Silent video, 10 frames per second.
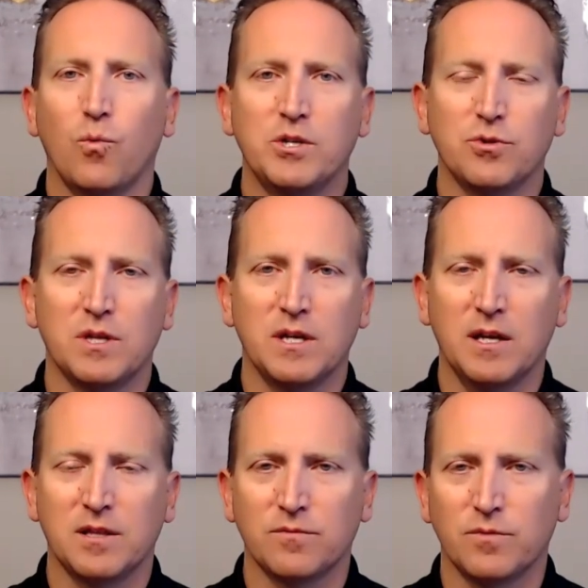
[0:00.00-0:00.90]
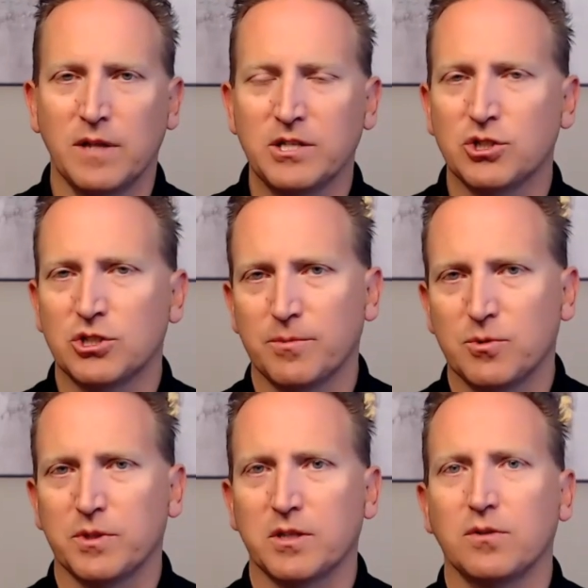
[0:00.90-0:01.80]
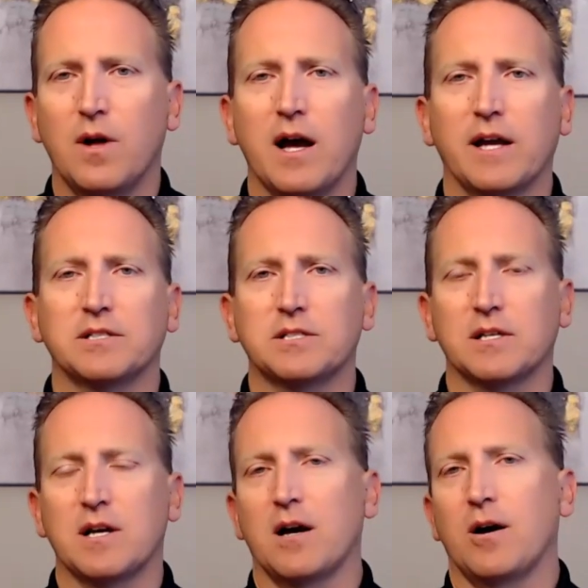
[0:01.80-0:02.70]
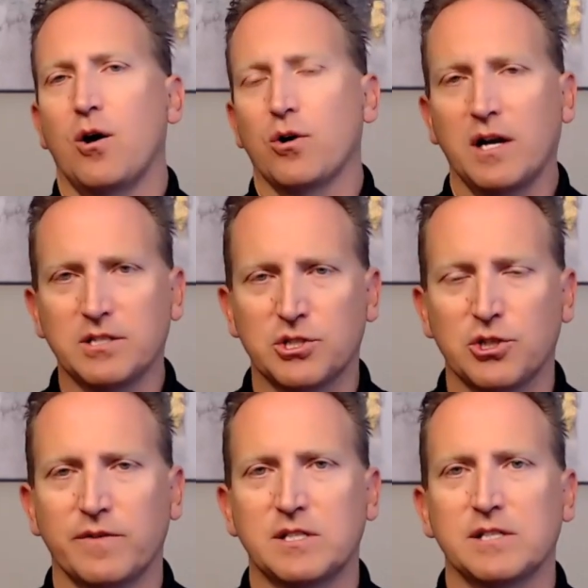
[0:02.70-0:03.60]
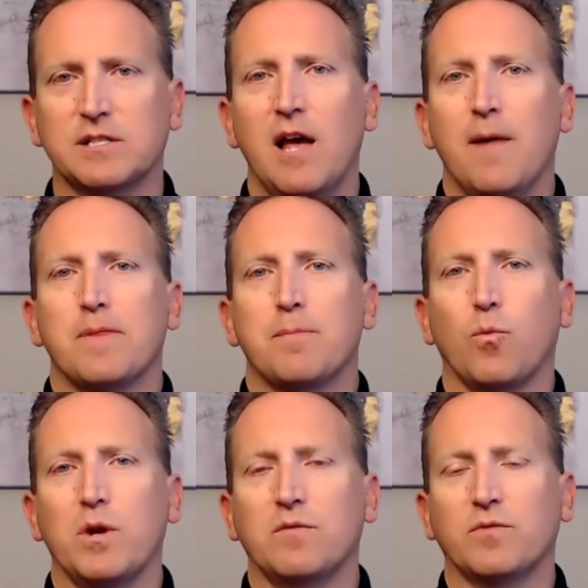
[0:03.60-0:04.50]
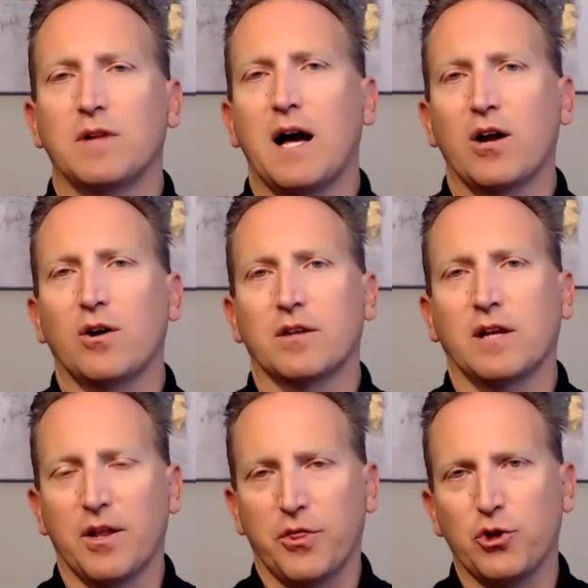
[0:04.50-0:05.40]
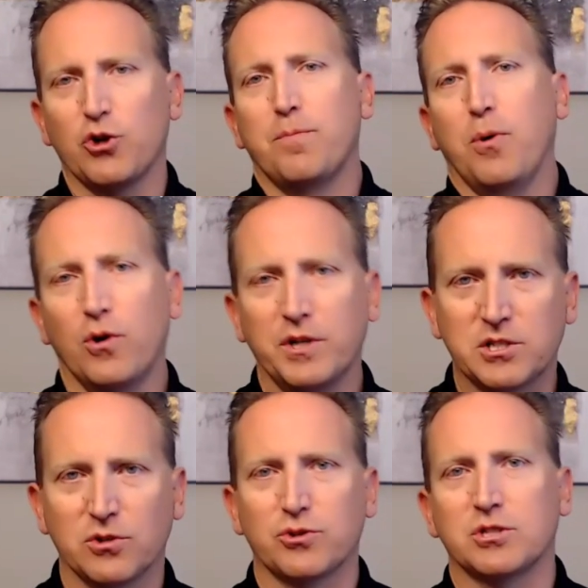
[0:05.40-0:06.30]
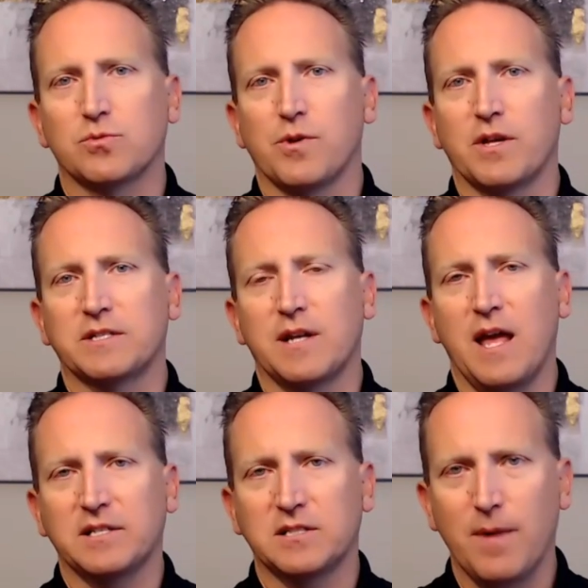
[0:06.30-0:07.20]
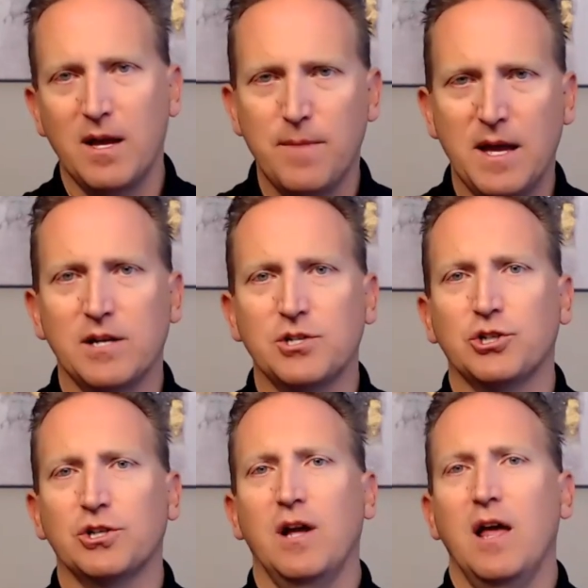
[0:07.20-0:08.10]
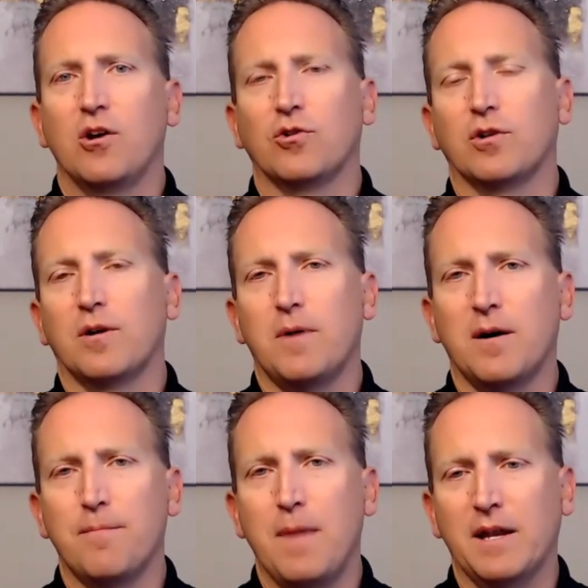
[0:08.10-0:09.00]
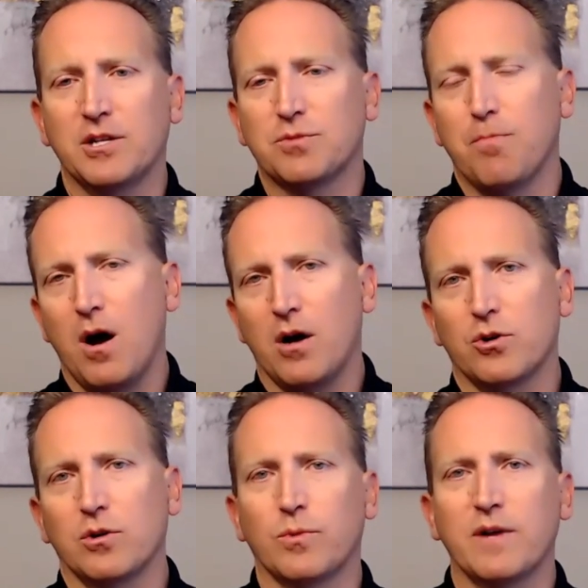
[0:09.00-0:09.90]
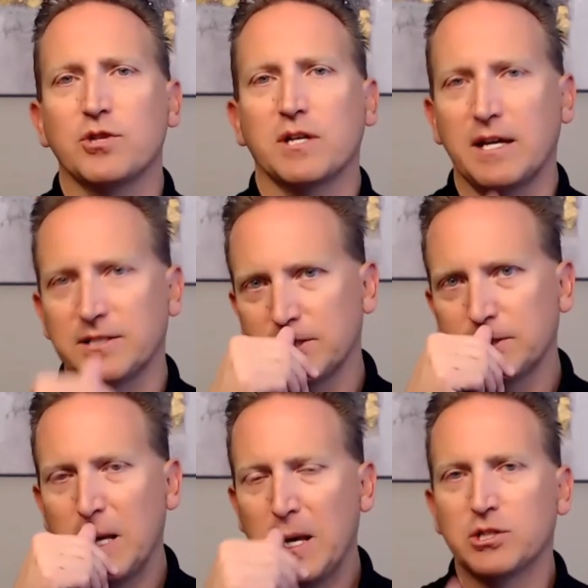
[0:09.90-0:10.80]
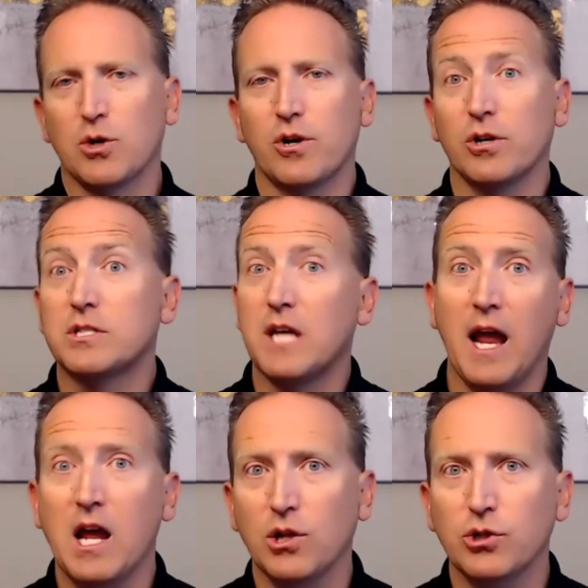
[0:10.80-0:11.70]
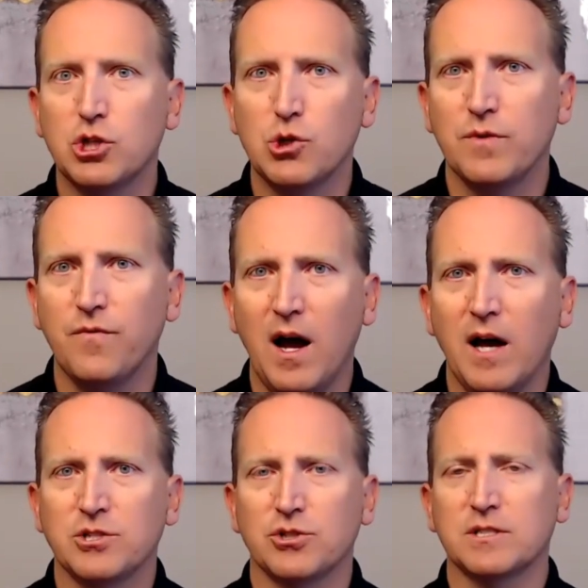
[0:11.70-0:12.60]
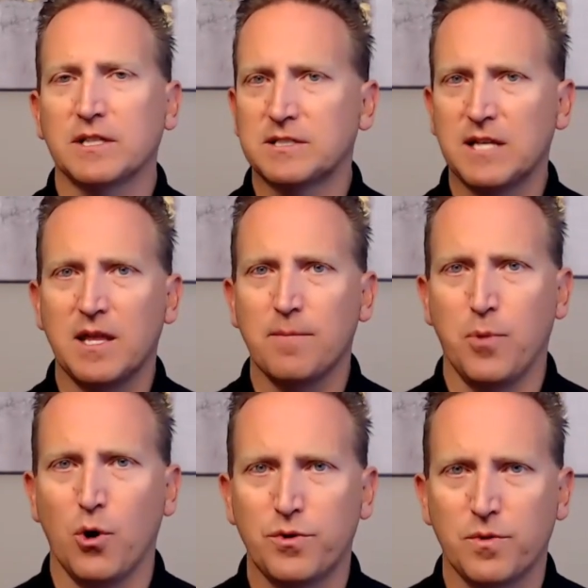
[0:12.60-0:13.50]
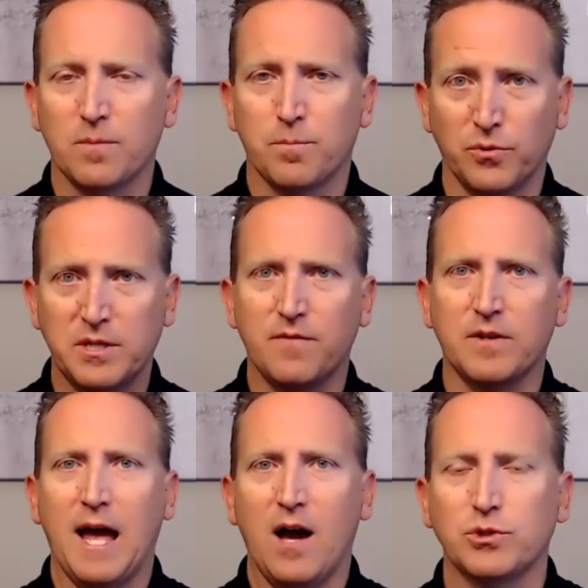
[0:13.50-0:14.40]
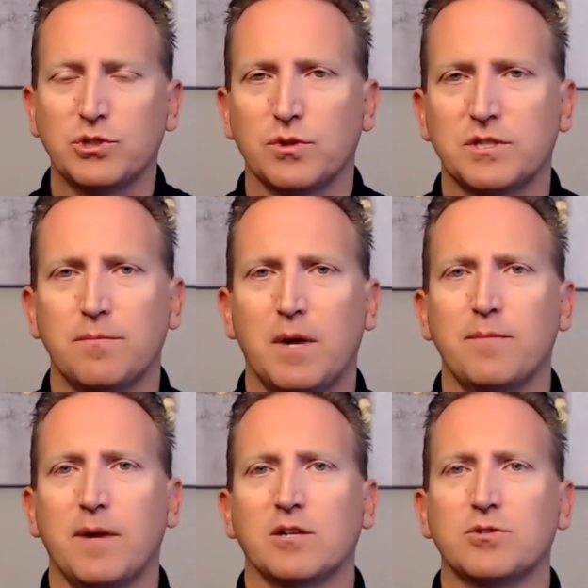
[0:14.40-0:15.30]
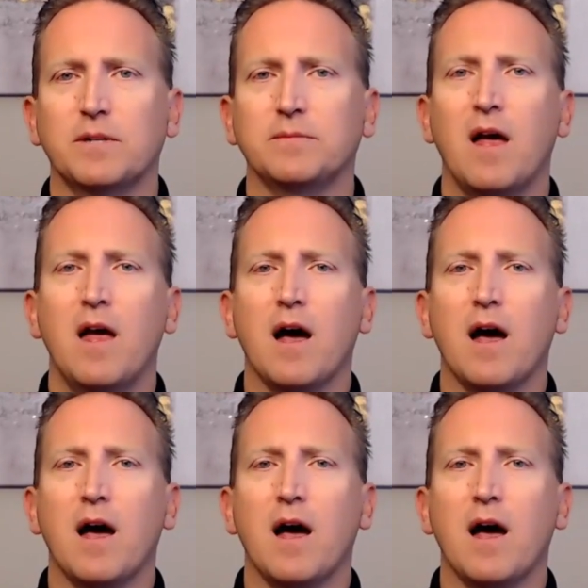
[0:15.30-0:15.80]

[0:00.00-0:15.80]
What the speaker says: we do the relationships with the clients, all kinds of services, but we rely on kind of third-party solutions, whether that's an SMA manager or a managed model or whatever the case is. So in our tailor to advisors, let's say they both believe in outsourcing money management,